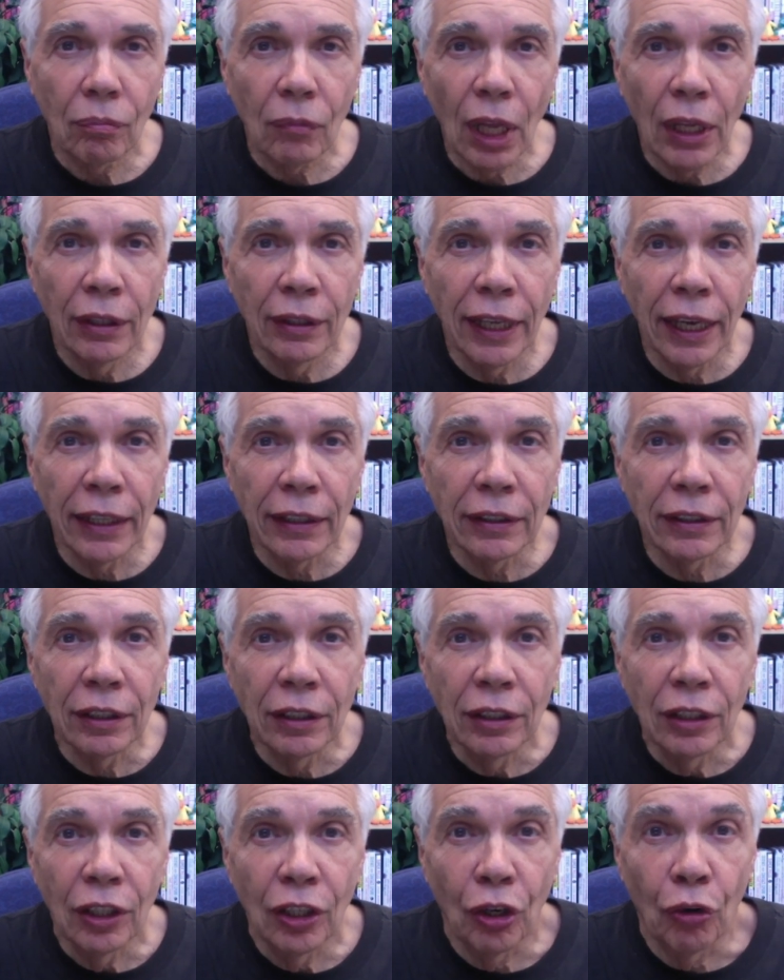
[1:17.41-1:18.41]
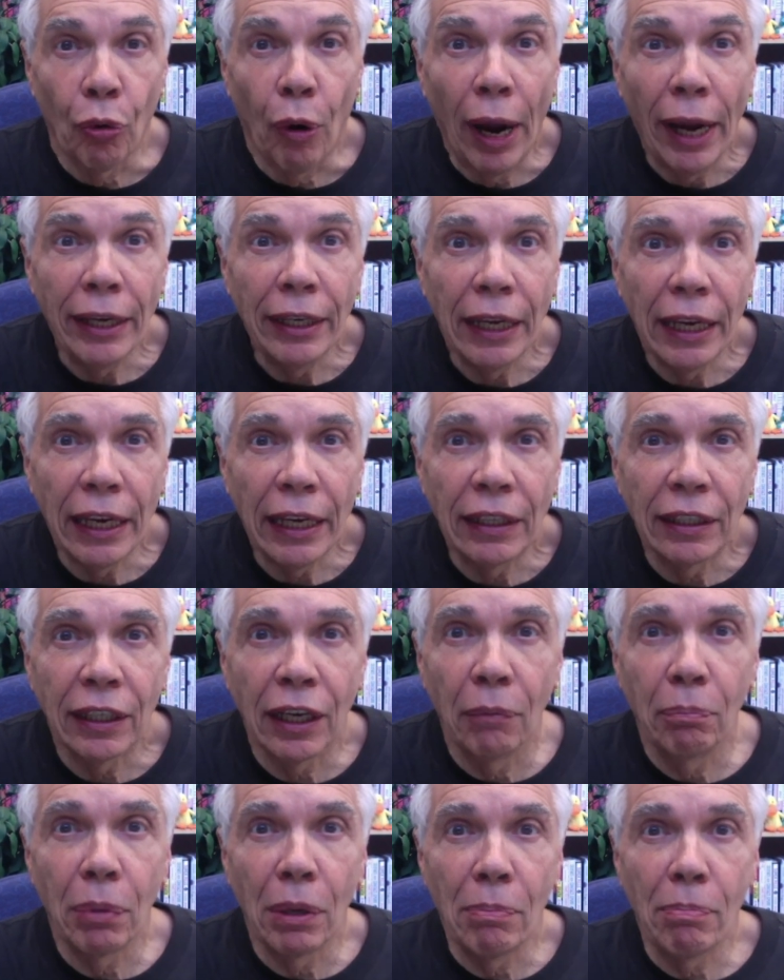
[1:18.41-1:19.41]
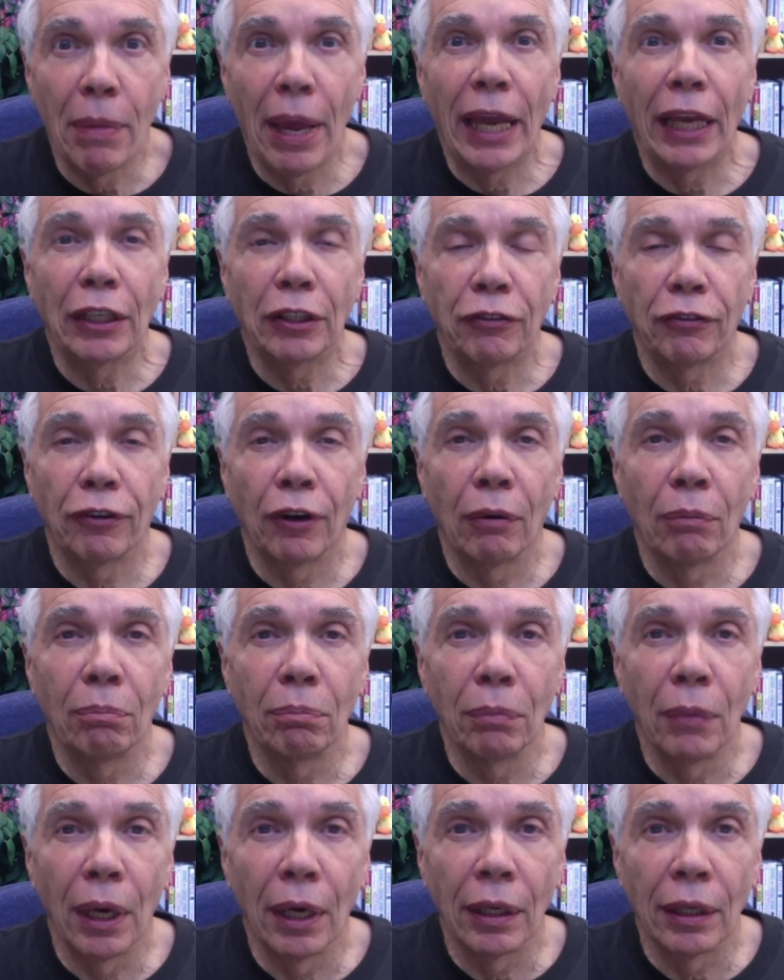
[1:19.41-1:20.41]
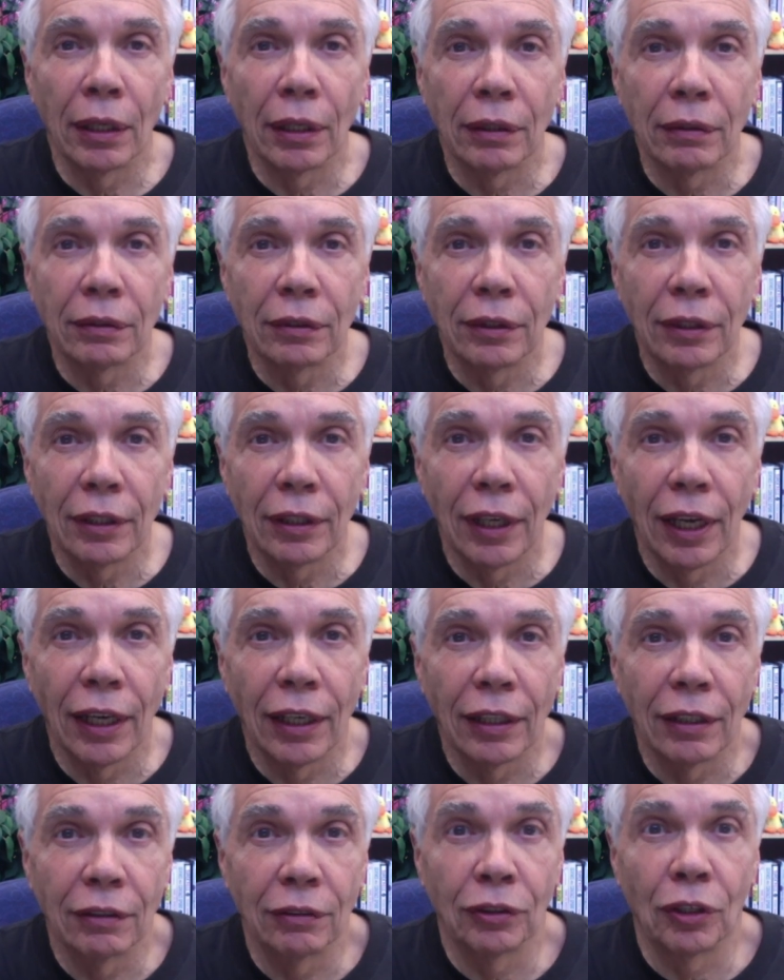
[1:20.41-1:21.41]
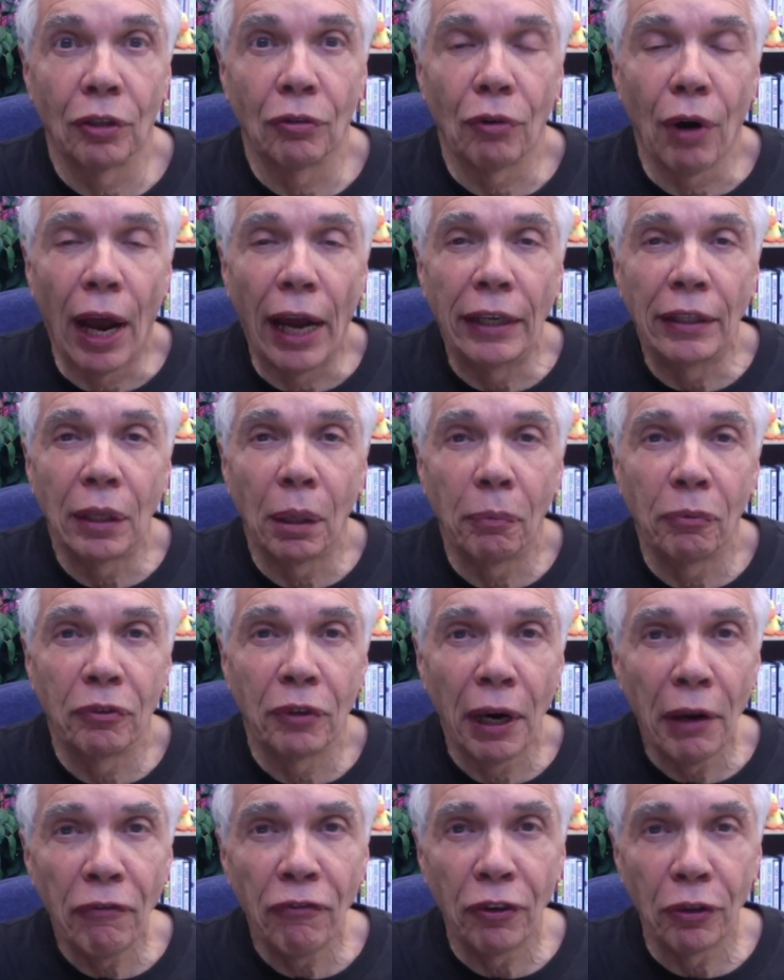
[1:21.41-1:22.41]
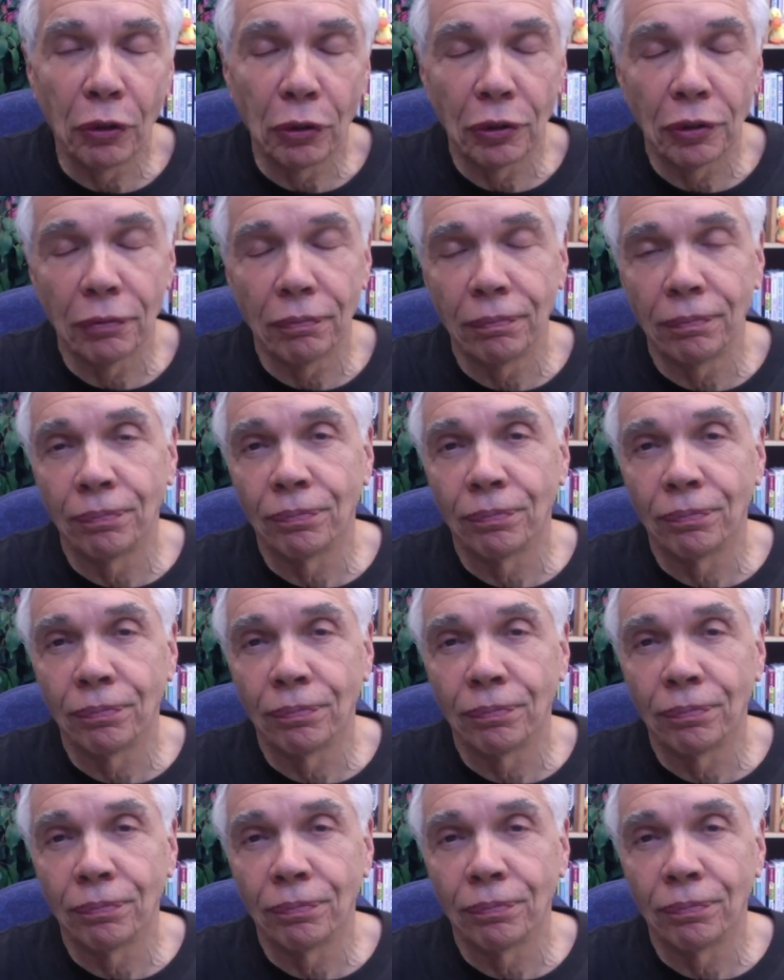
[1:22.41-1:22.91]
that quinine can be made from the rind of grapefruit?